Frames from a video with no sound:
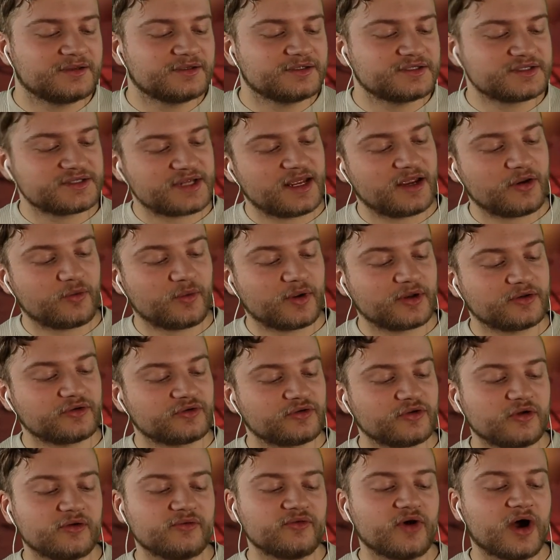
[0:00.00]
The
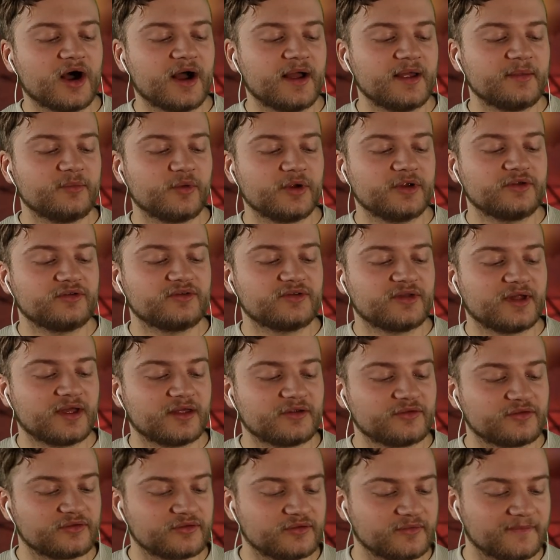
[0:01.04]
sequence of high
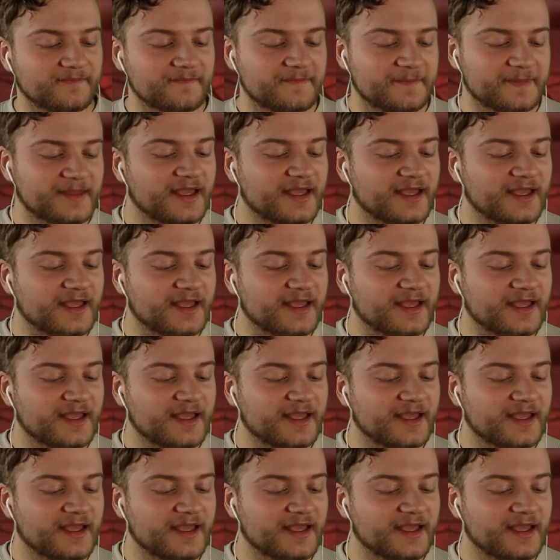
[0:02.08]
priestess